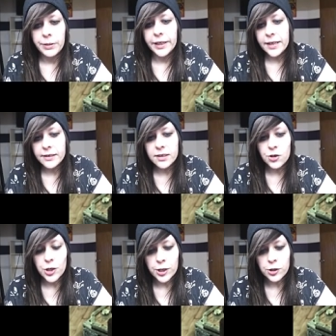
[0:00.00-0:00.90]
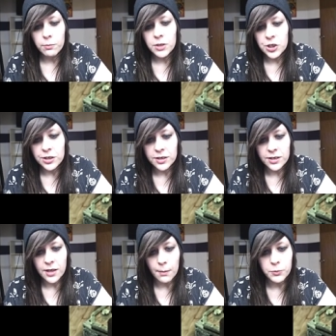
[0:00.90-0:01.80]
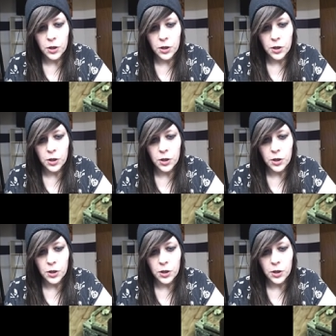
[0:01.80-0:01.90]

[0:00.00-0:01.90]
that doesn't change our mission to stop